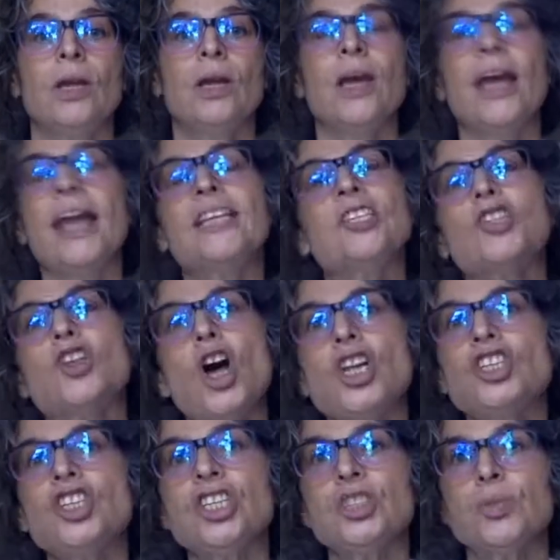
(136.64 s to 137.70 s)
It's
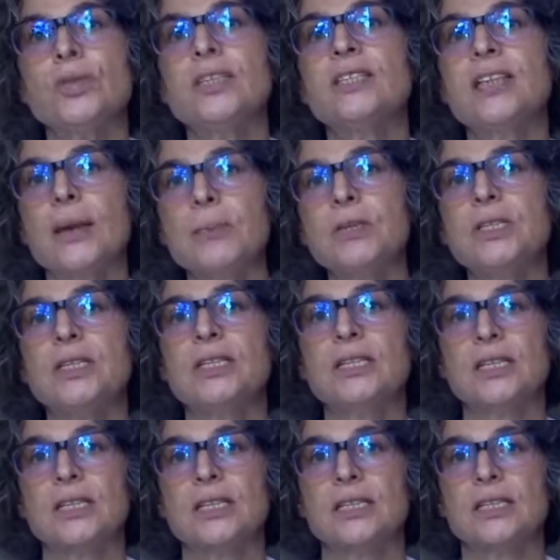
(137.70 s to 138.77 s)
not just with
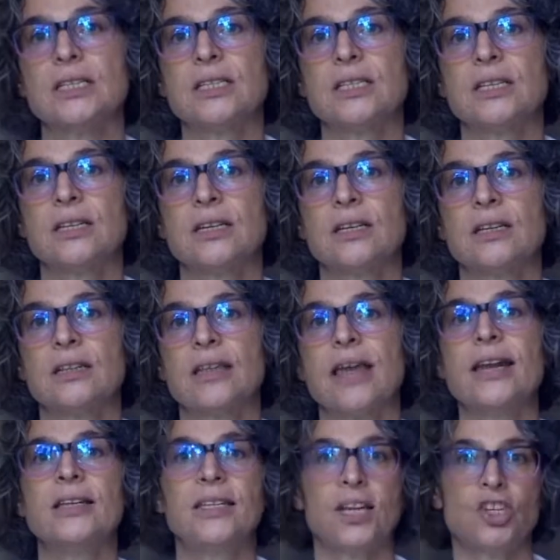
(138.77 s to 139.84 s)
substances that
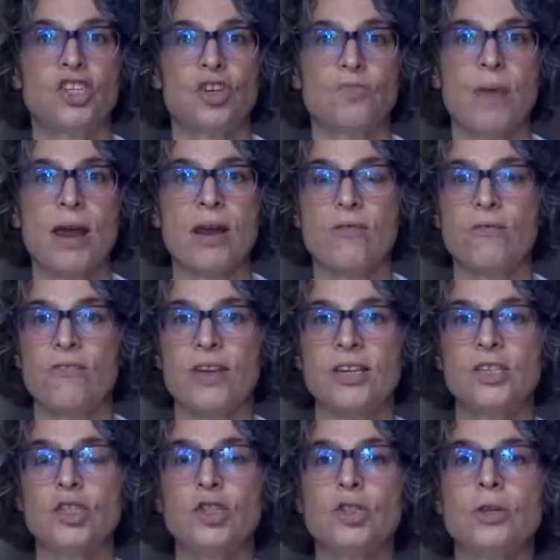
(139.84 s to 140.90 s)
addiction
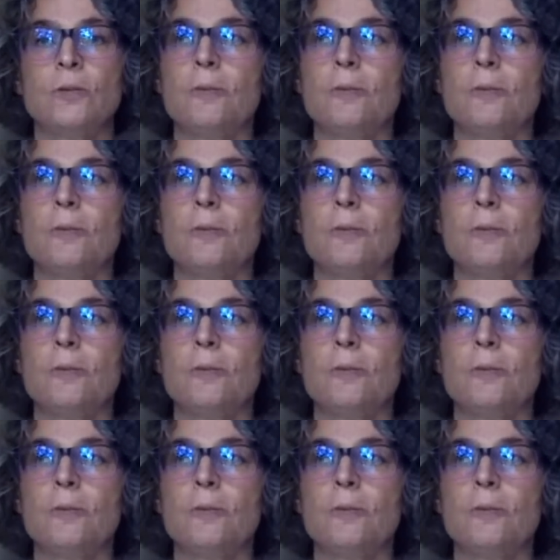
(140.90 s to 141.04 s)
manifests,